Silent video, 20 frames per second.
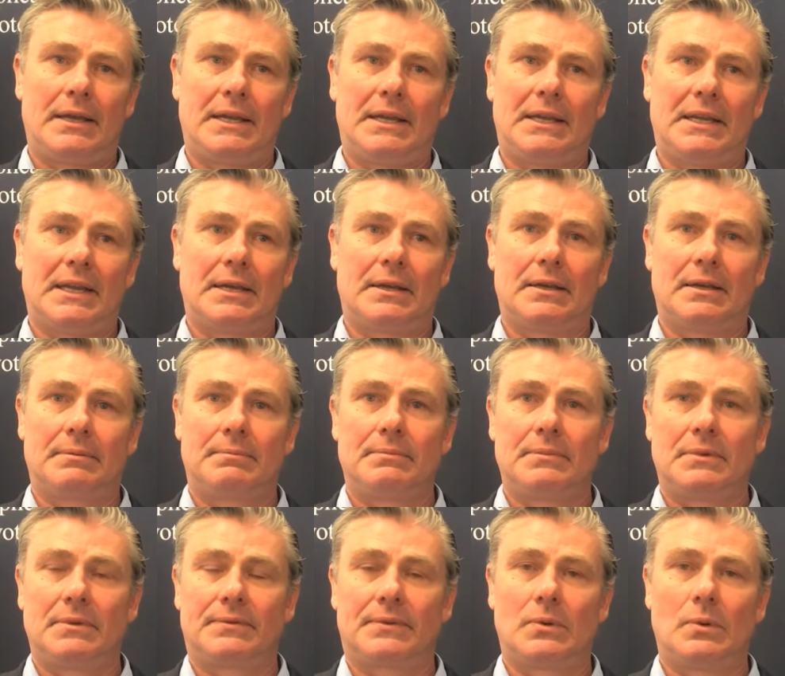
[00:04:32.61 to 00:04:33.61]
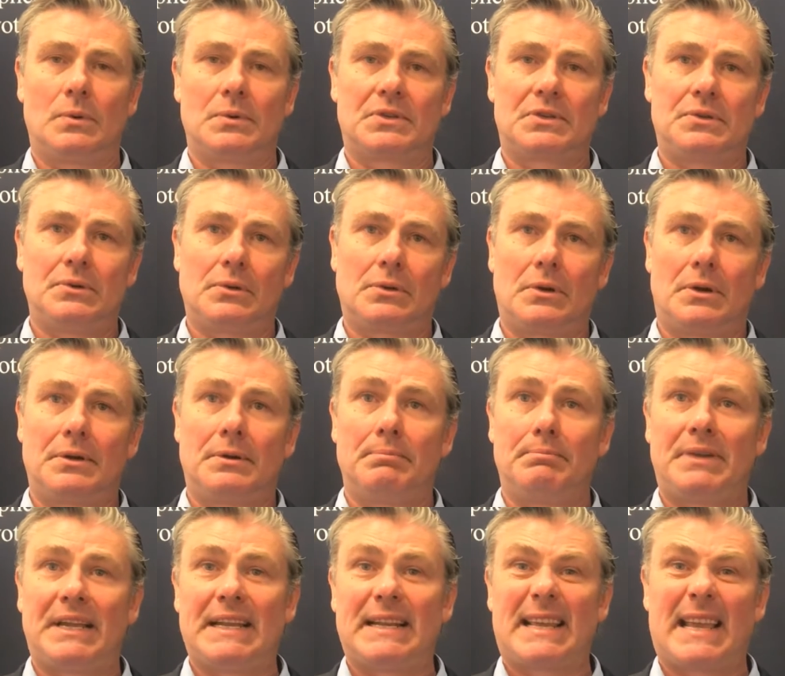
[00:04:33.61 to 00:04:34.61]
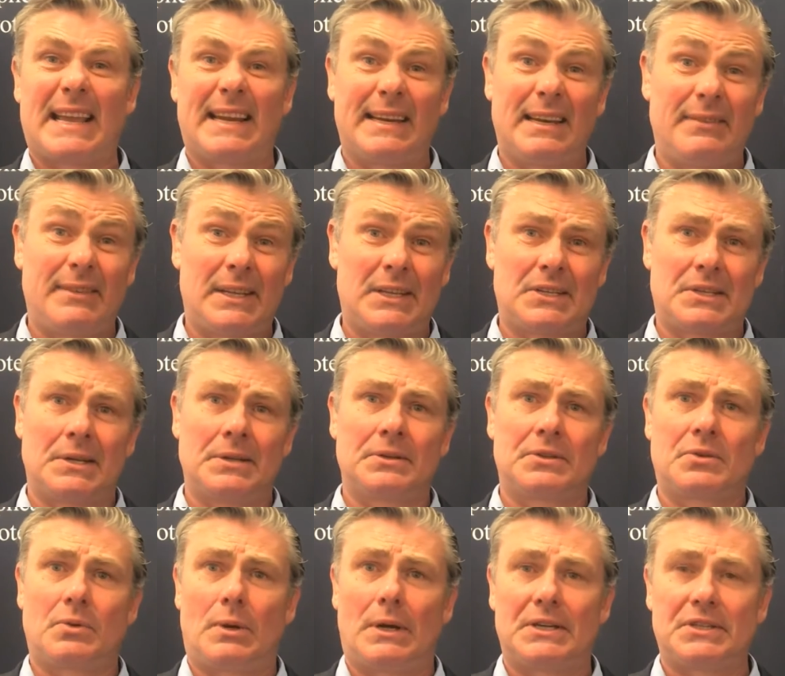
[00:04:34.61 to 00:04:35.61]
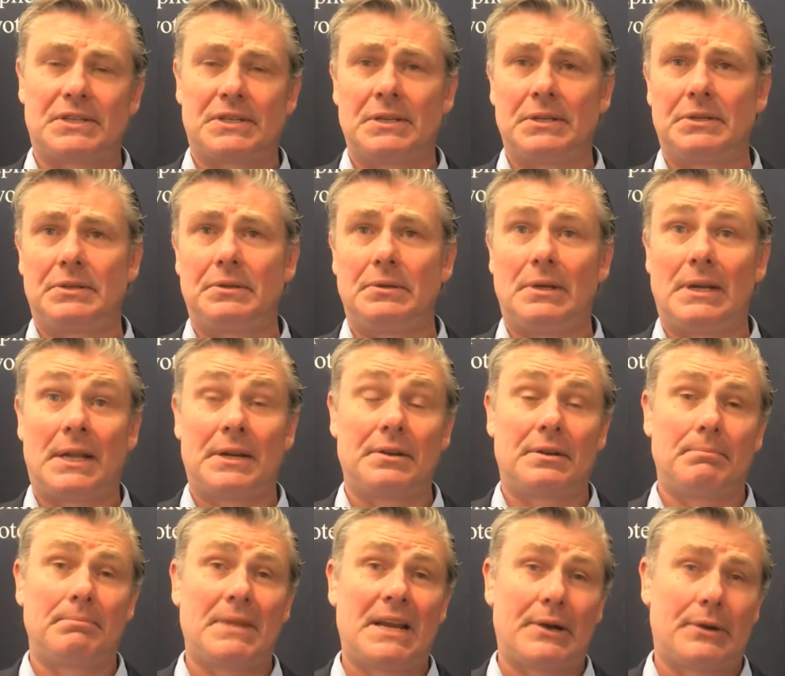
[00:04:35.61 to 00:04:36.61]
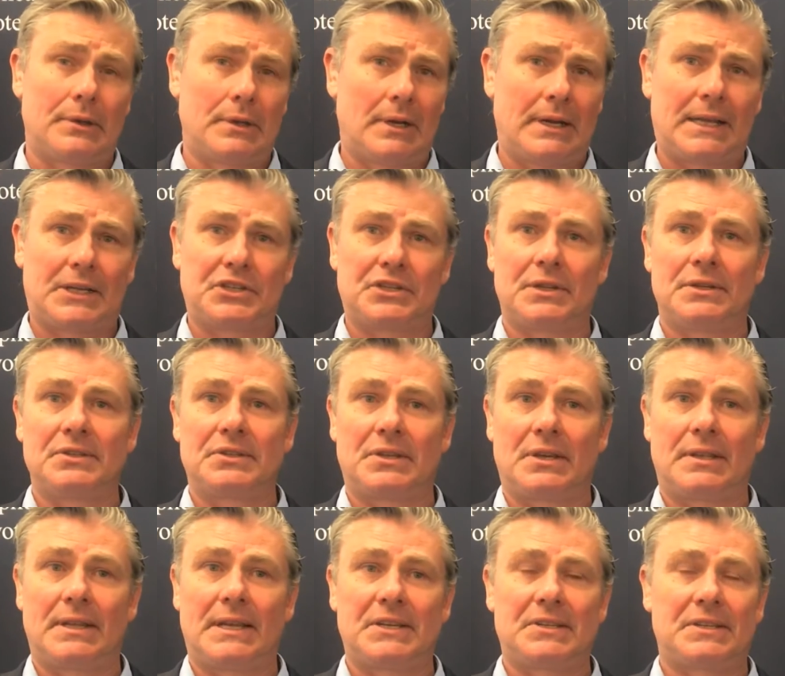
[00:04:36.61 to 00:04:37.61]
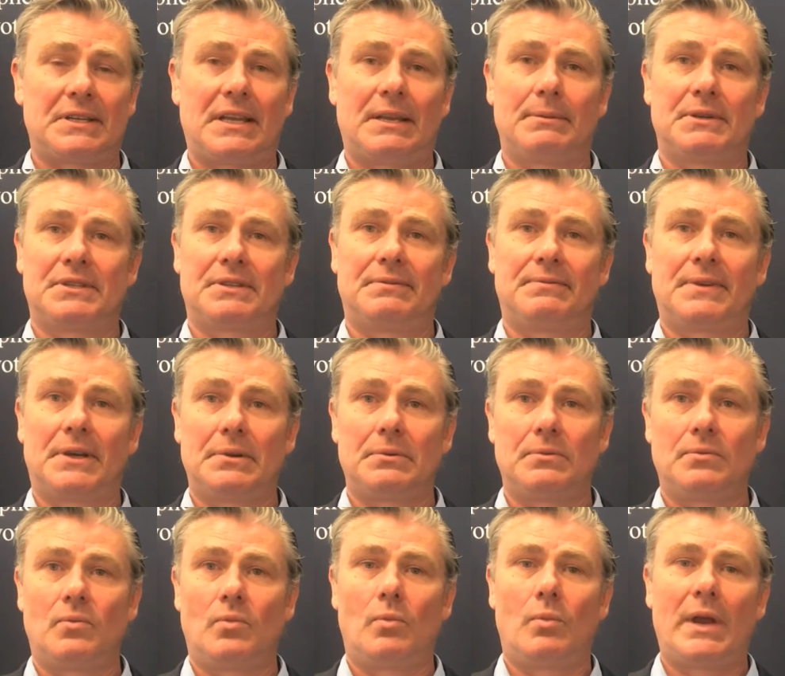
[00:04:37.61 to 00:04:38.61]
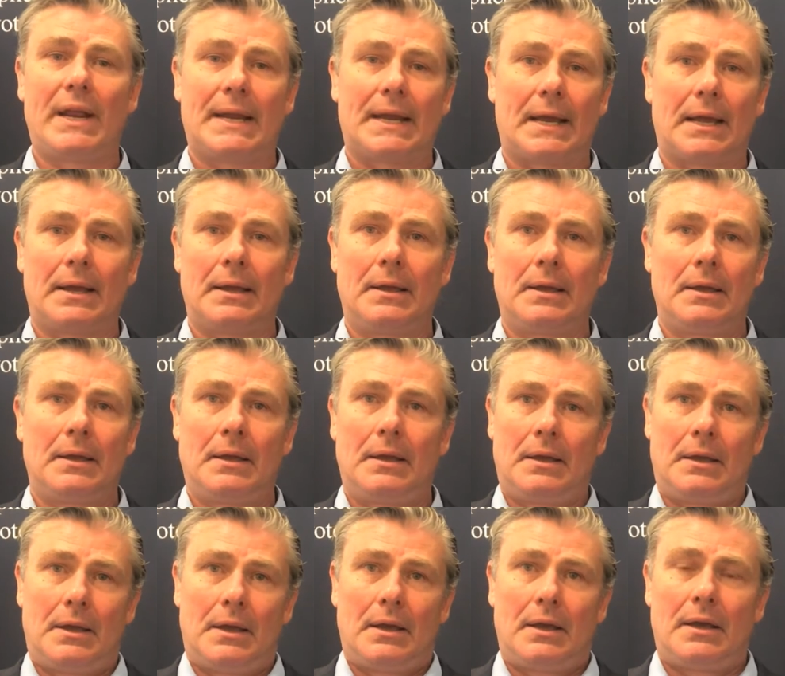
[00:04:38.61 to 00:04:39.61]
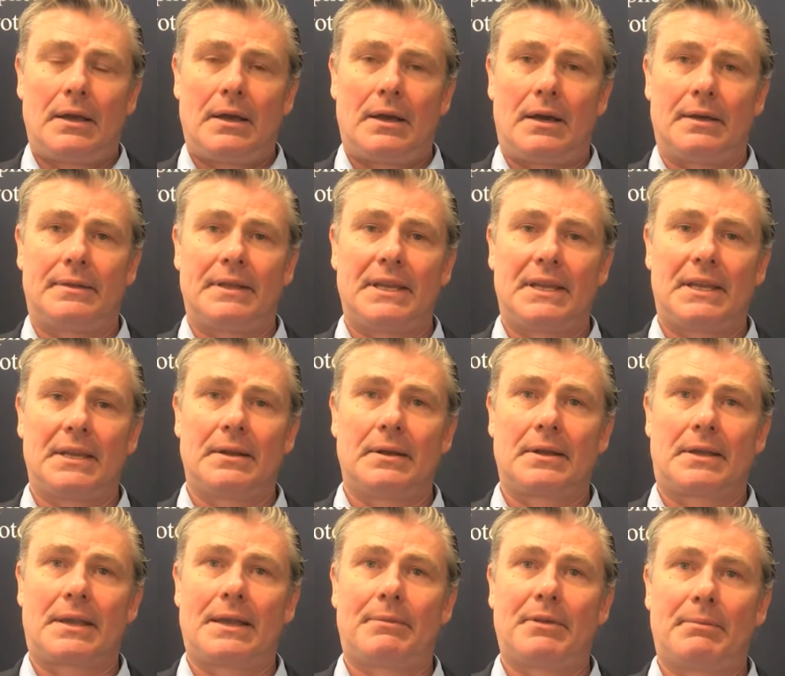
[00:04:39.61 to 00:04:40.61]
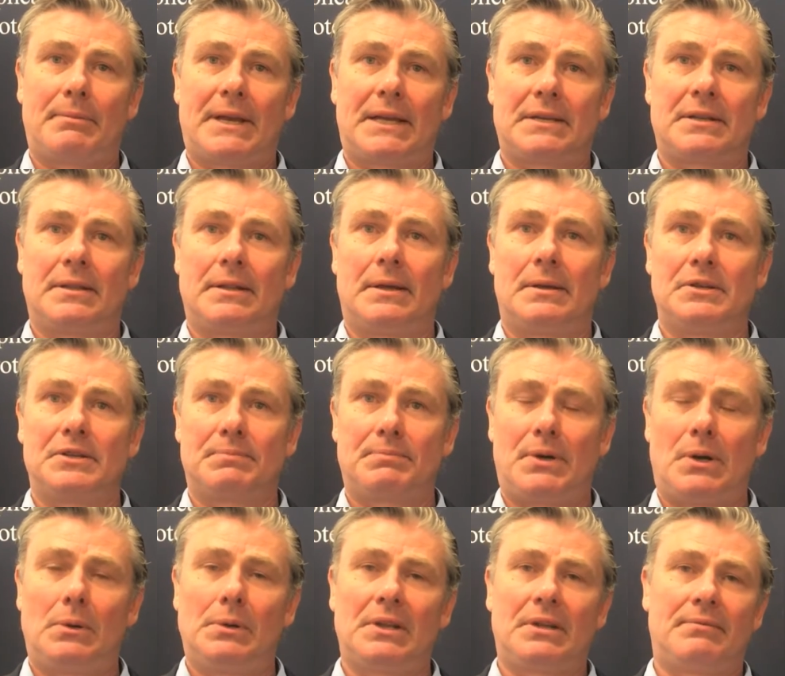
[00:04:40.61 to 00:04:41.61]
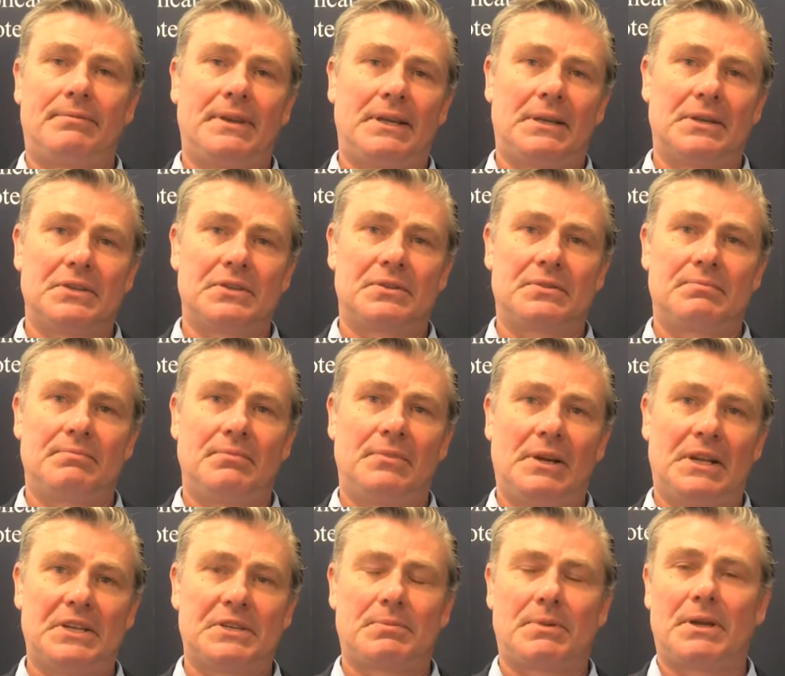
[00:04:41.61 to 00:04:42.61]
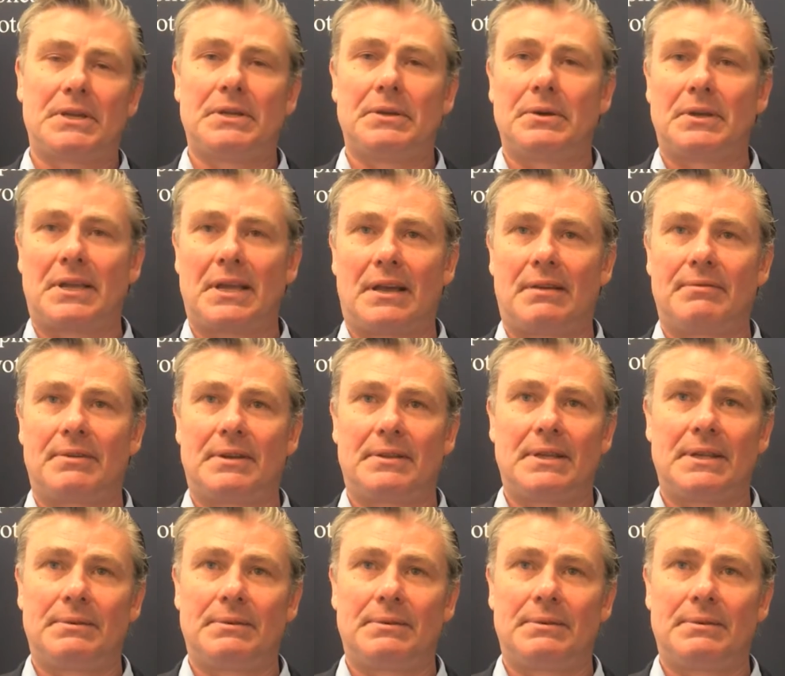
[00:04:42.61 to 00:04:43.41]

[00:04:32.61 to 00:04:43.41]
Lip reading: He, of course, took on and beat Ken Livingstone twice in 2 London mayoral elections, so they see him as a vote winner. I think, coming back to those polling figures released by YouGov,